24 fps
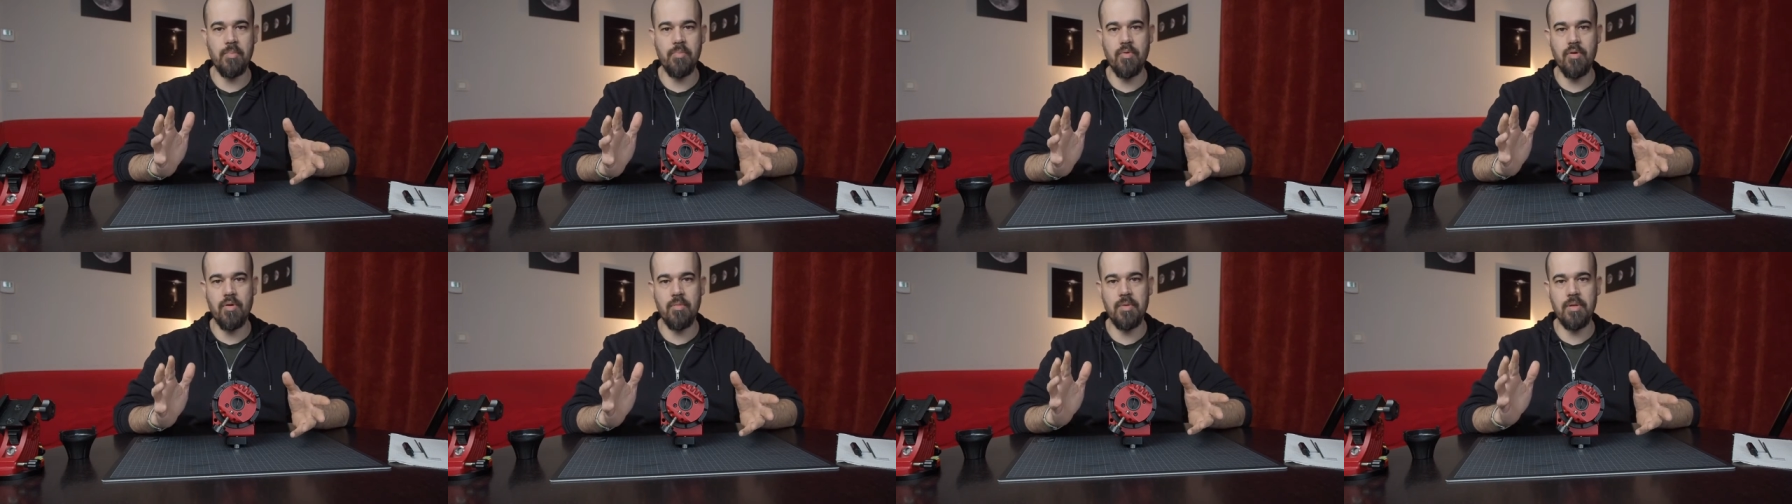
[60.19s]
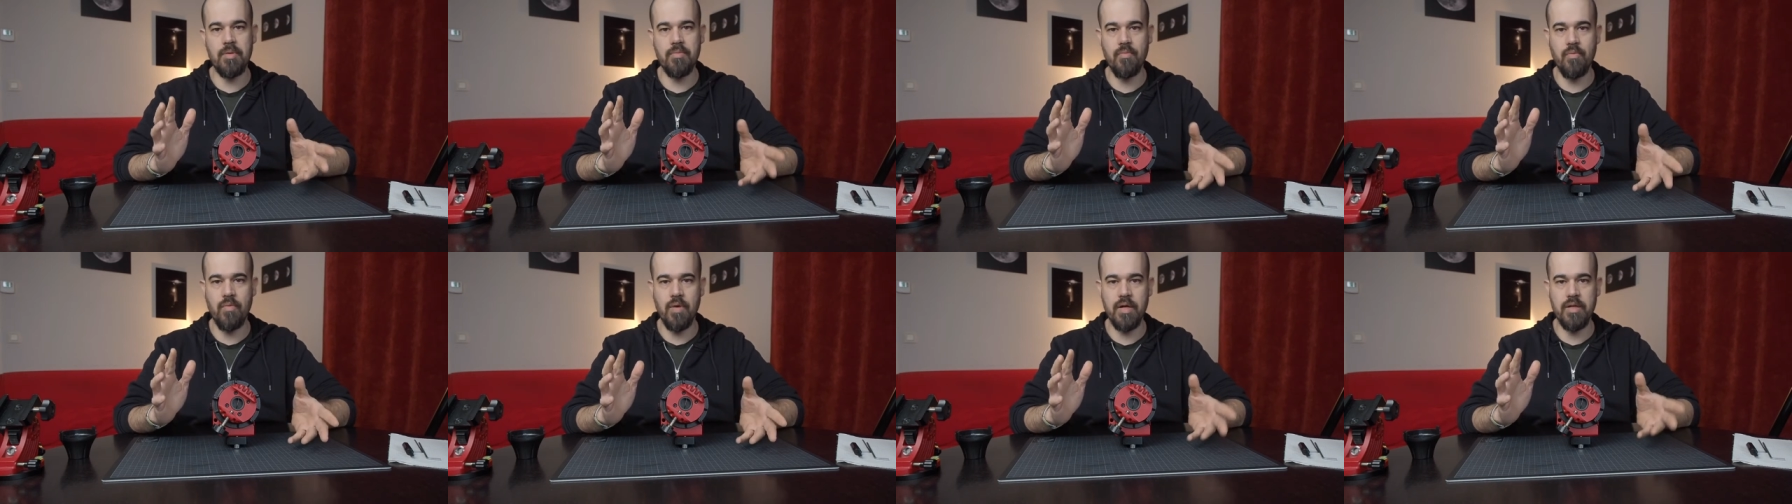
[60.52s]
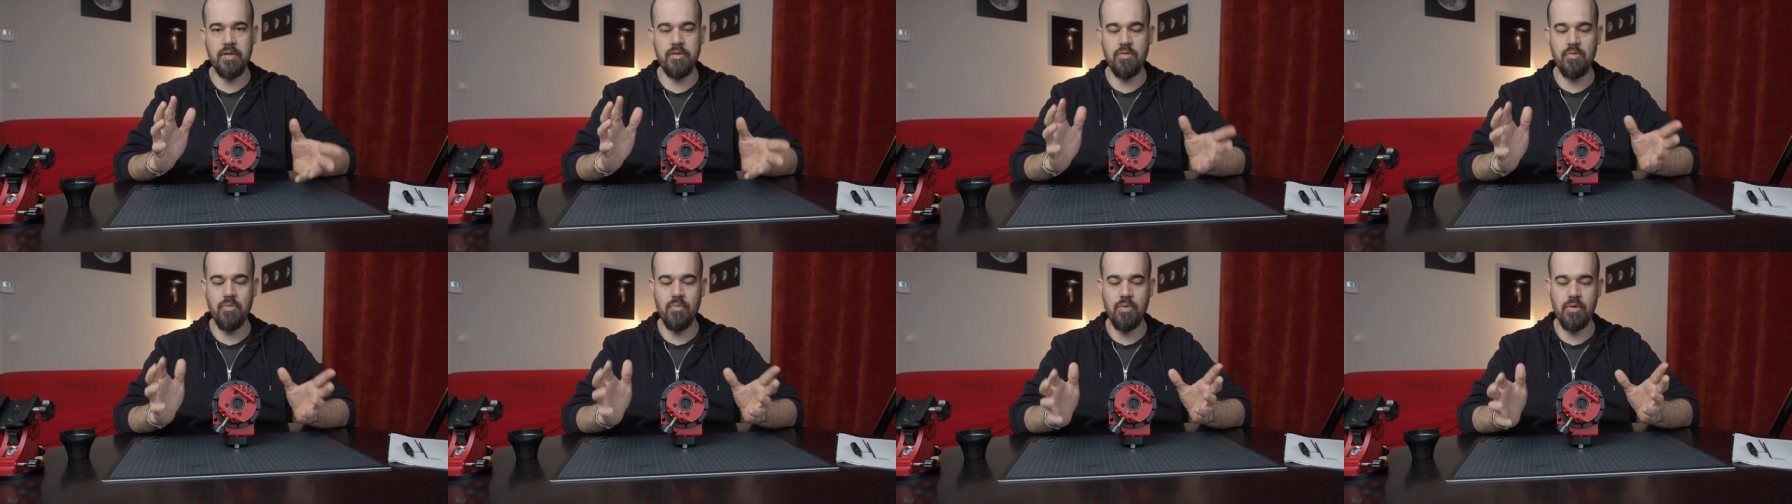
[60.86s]
problem
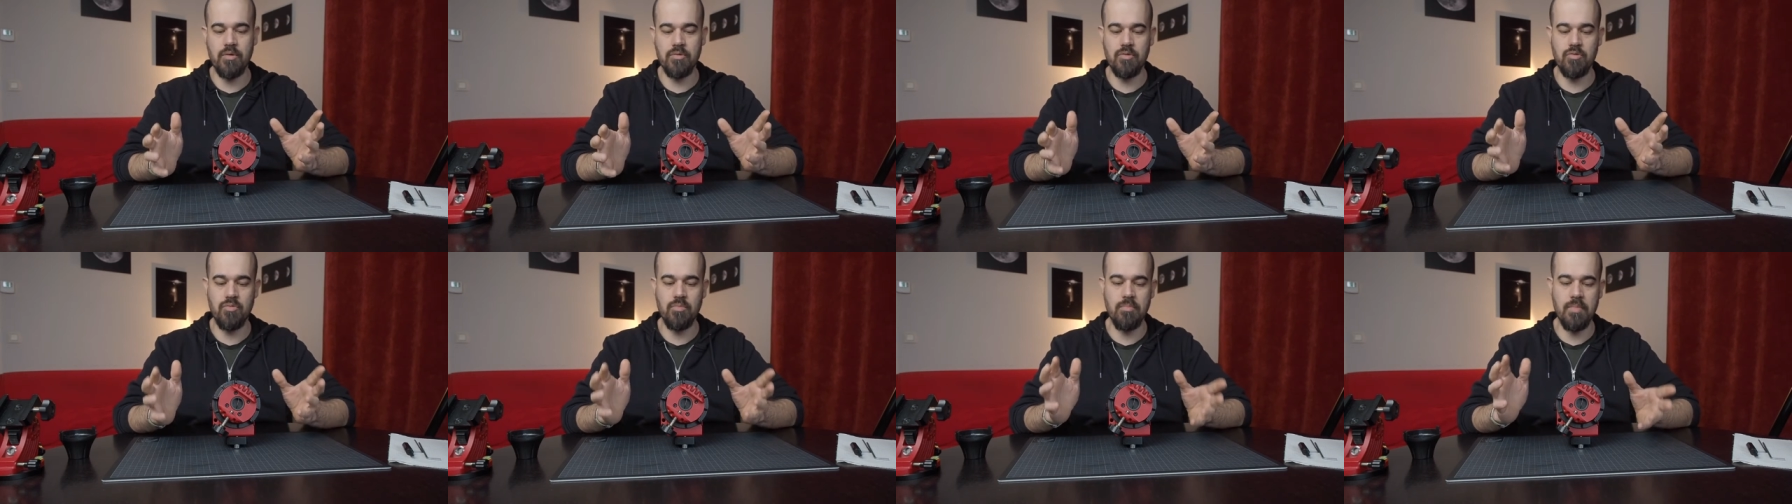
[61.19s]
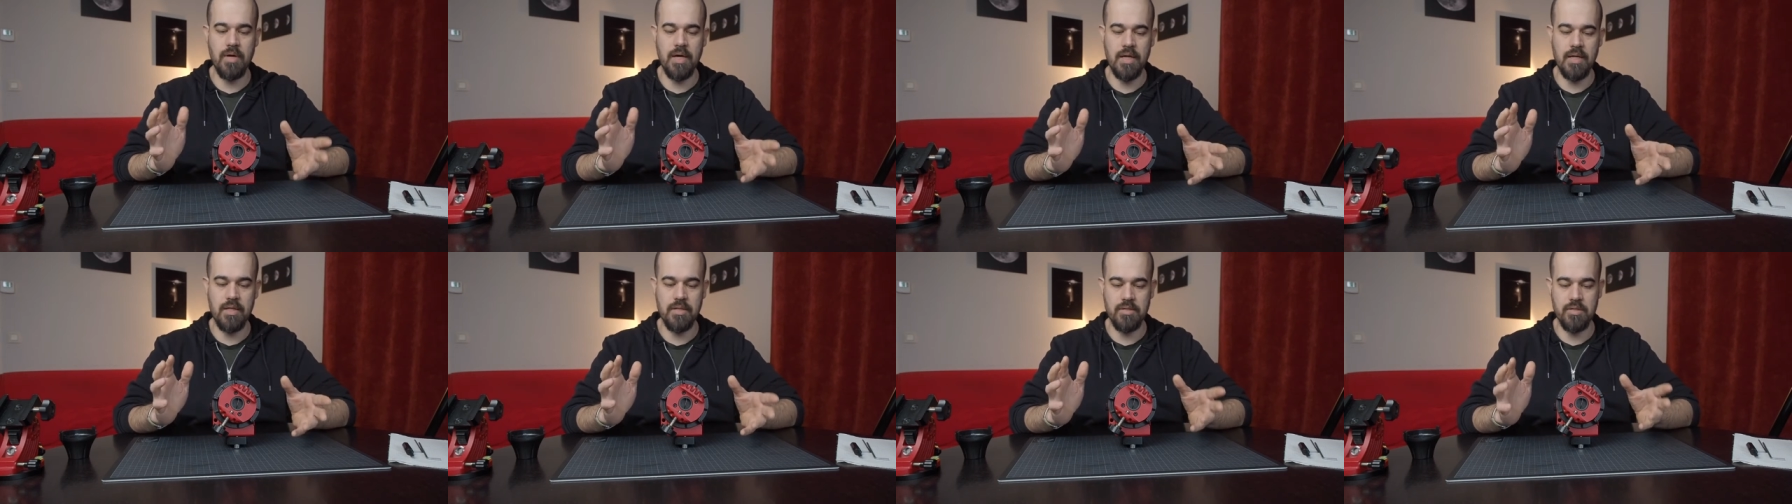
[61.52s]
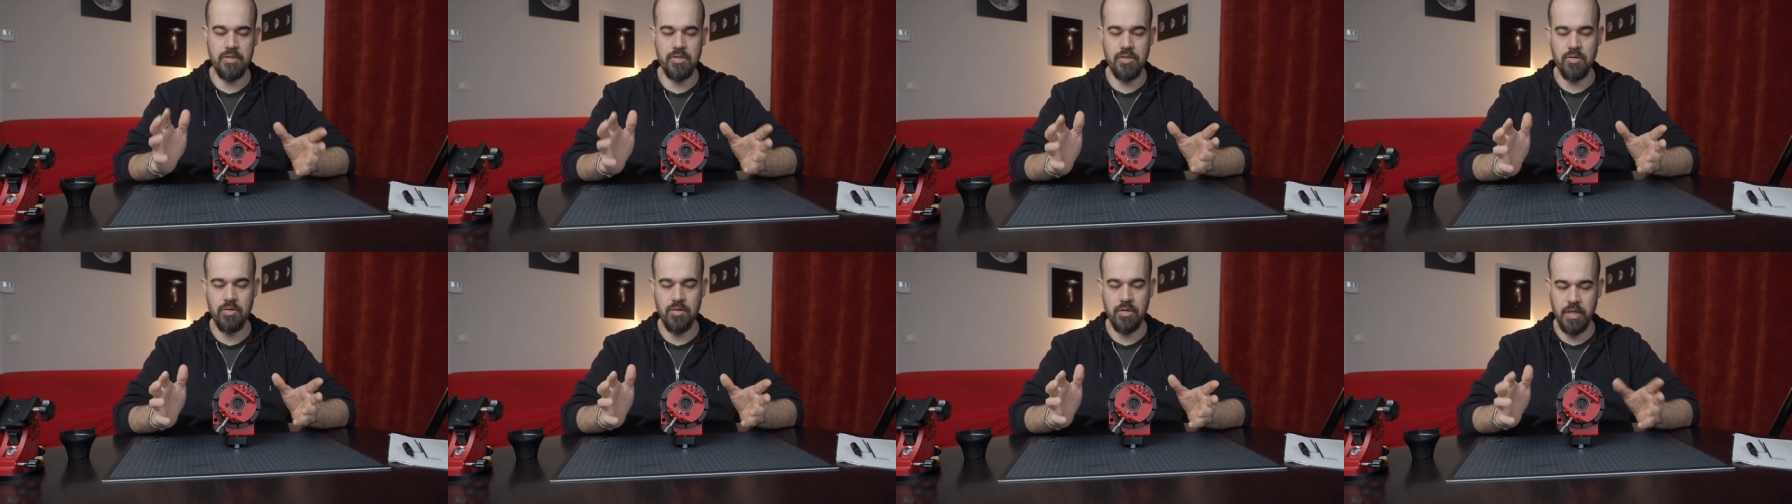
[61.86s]
when you want to
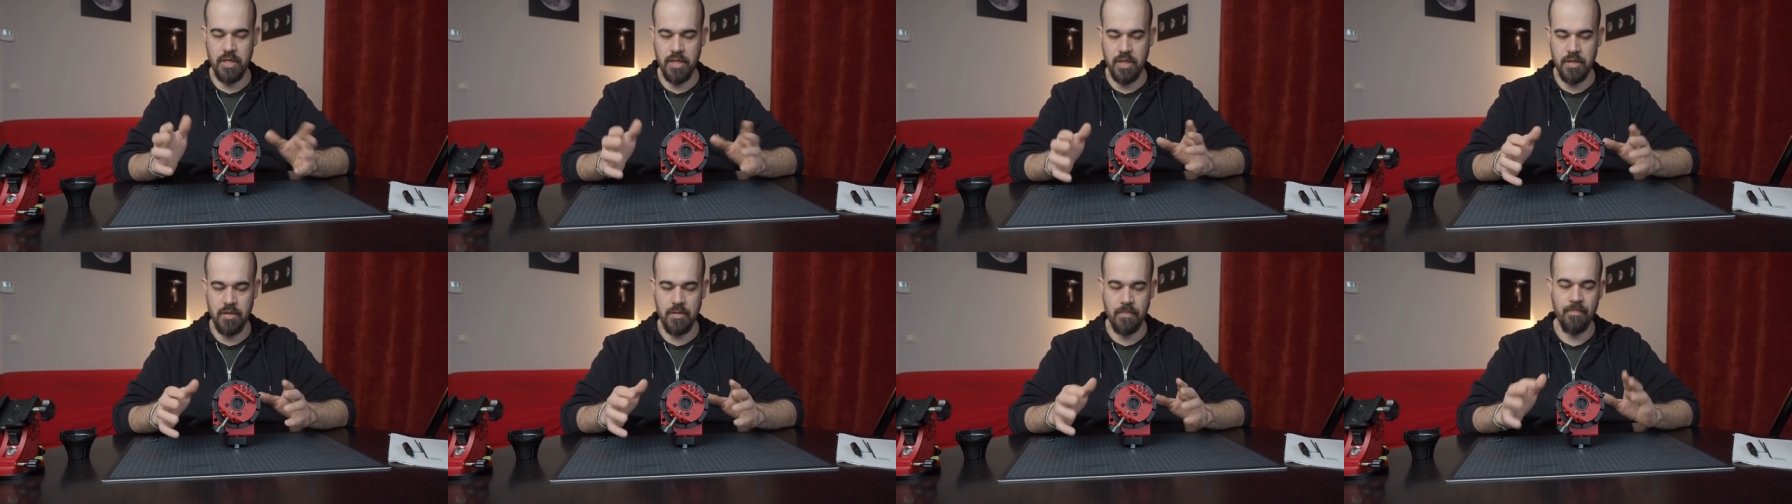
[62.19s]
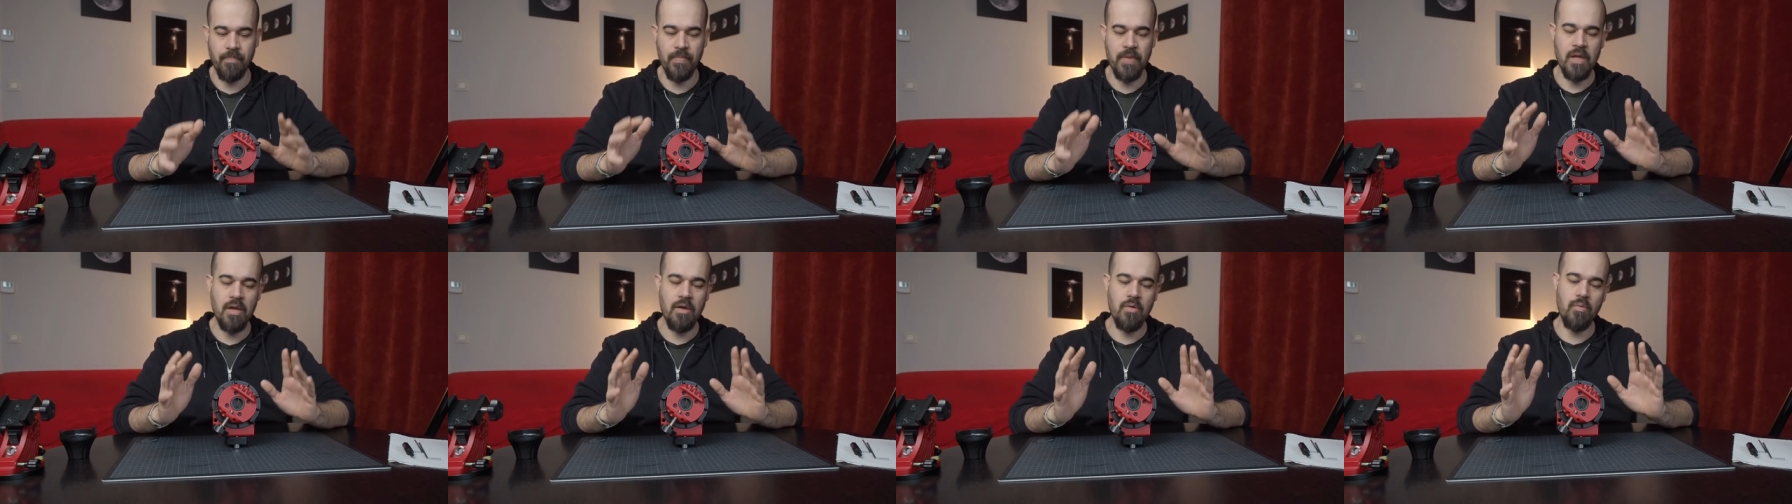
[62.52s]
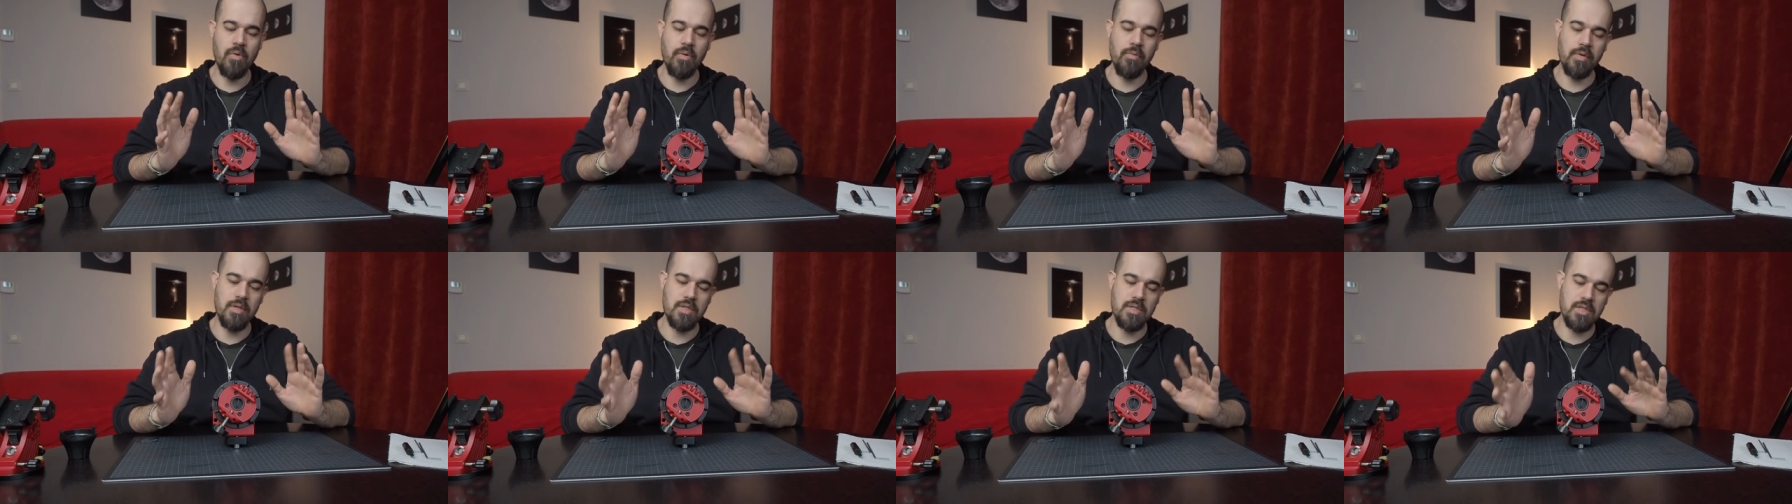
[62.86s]
balance your gear
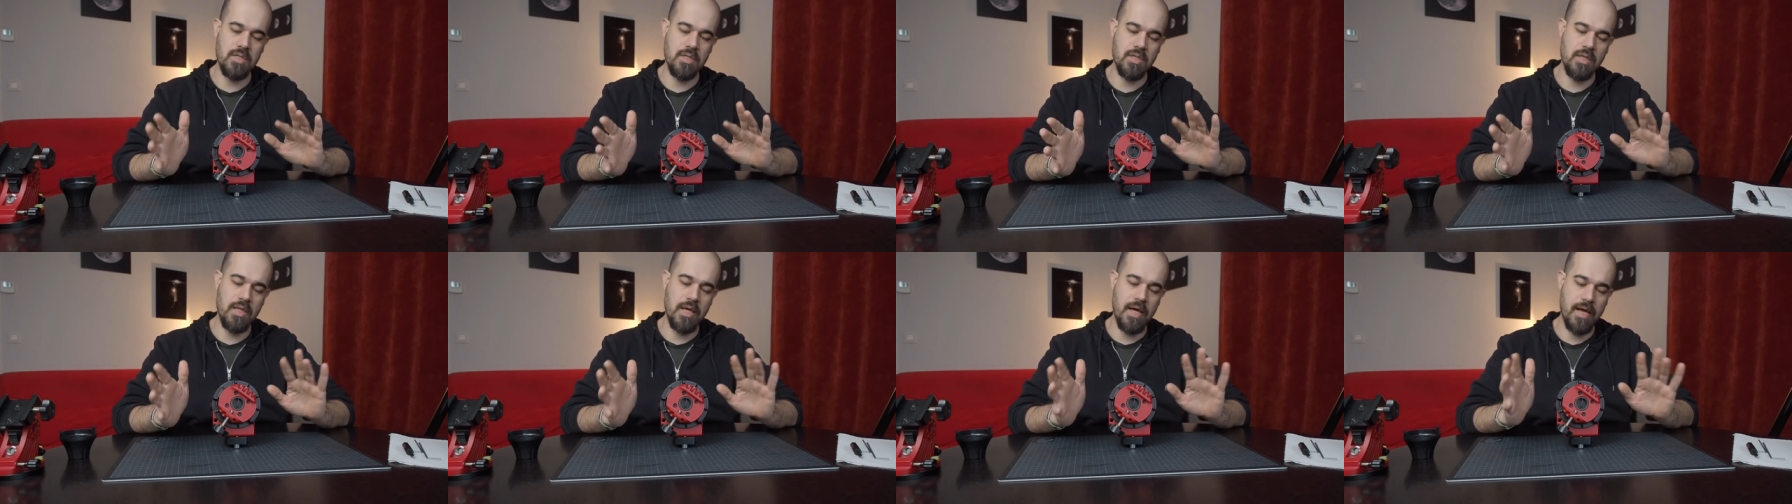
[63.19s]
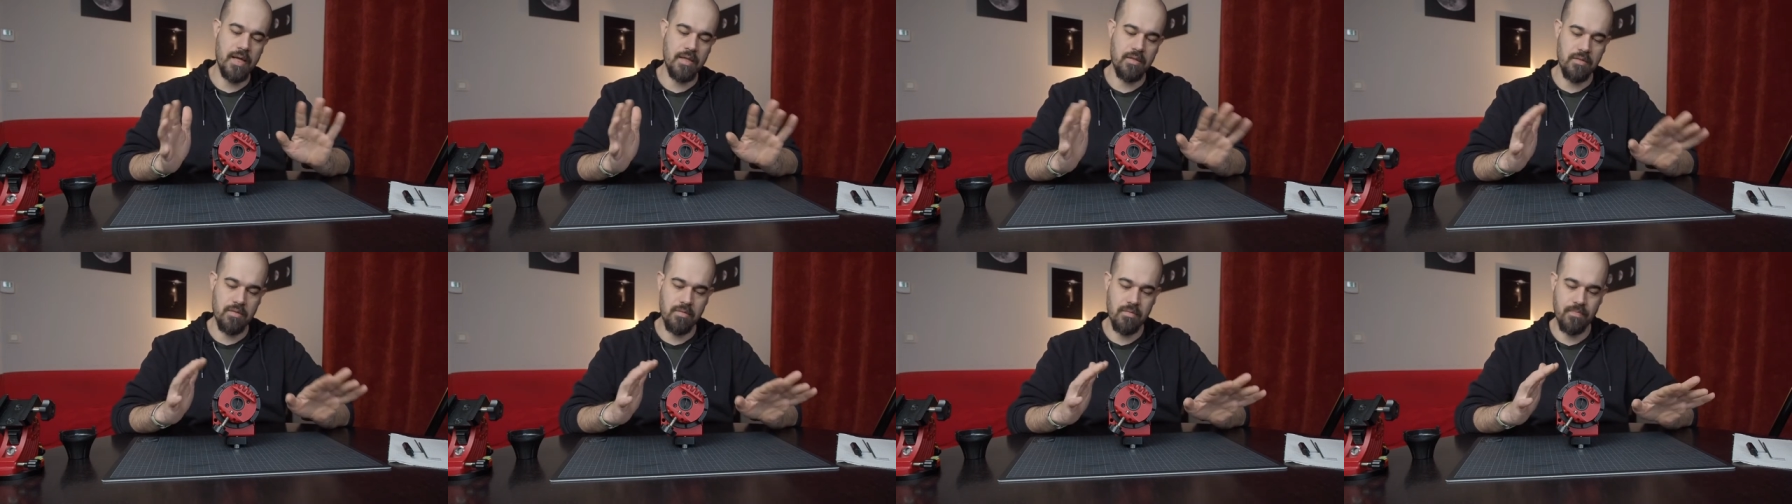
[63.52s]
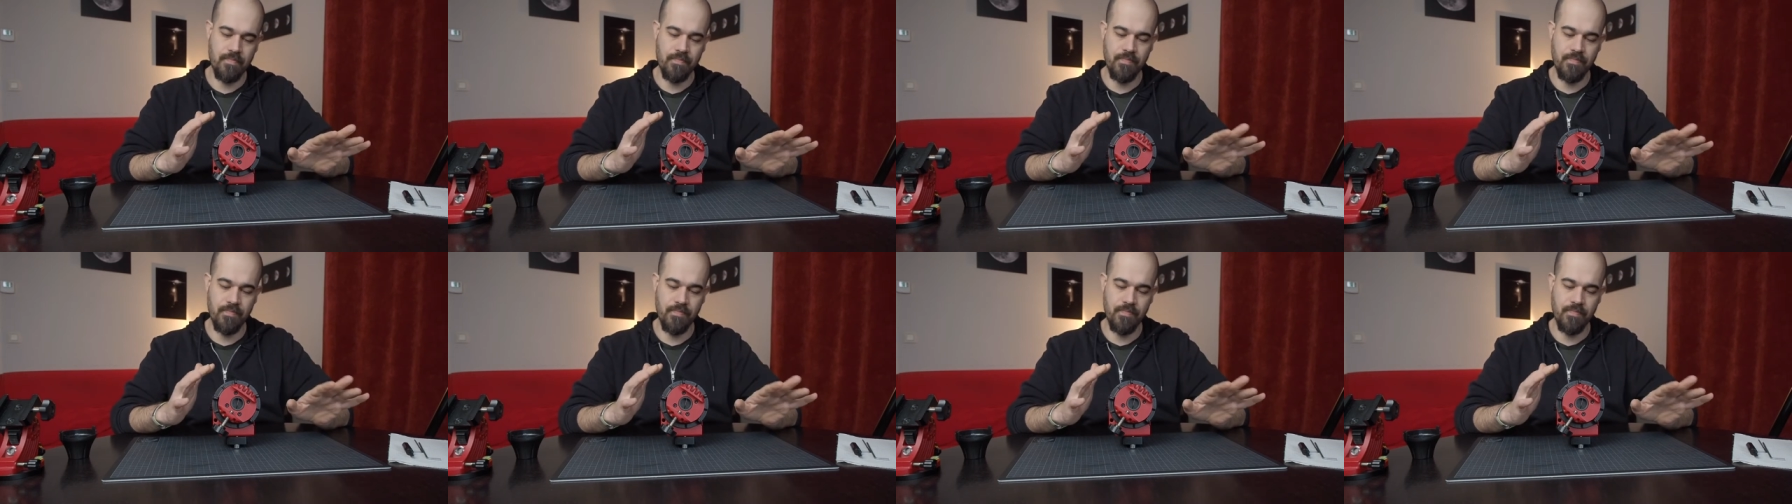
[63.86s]
we will see that